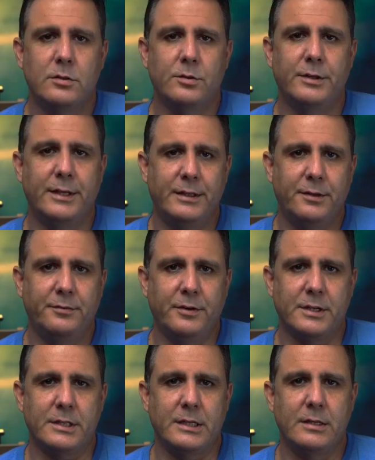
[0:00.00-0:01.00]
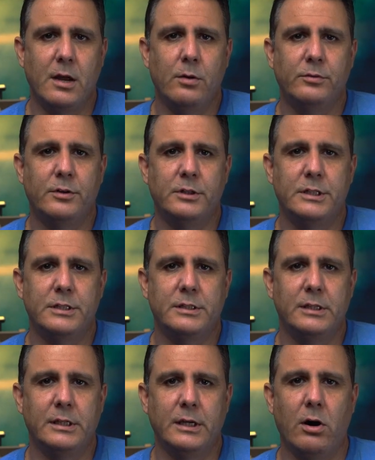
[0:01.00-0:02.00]
So they did fix it. Now there is
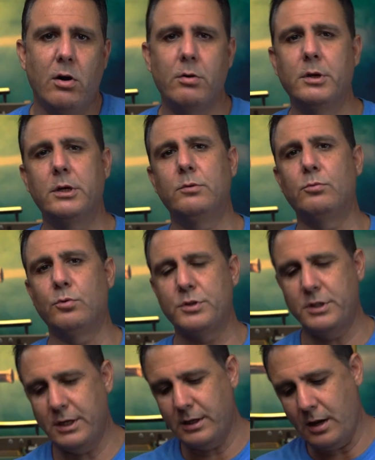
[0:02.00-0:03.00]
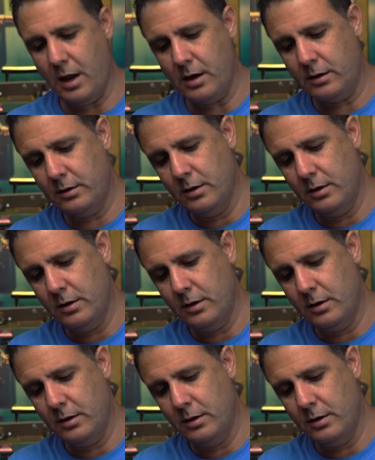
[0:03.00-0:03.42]
the rosette lock,